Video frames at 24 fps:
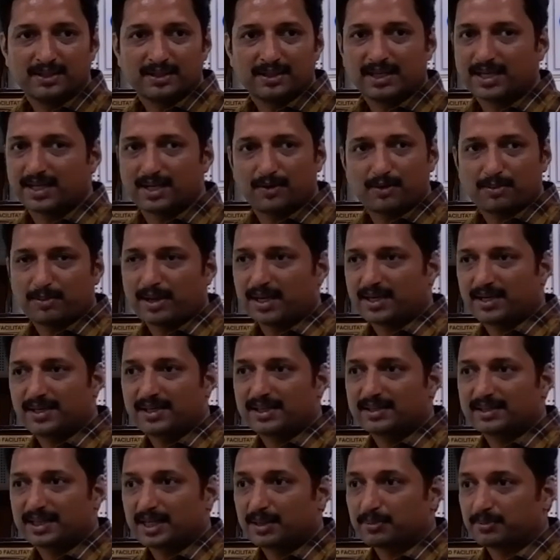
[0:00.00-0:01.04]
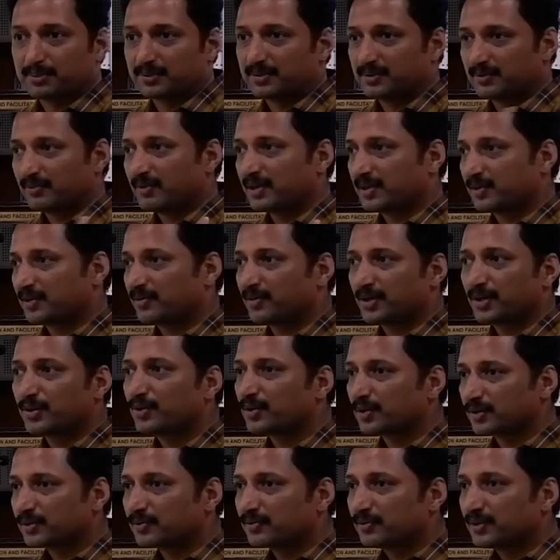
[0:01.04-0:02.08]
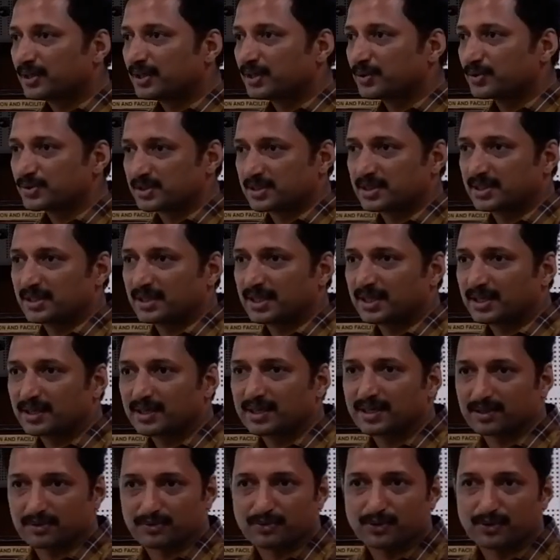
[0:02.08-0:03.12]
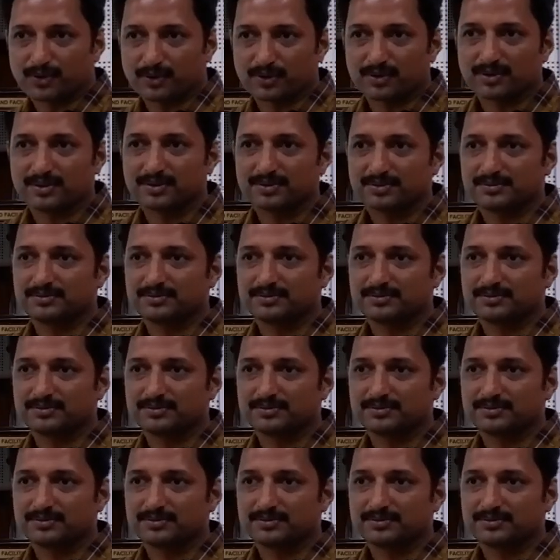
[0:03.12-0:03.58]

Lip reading: like our magnetic type, whatever we used earlier for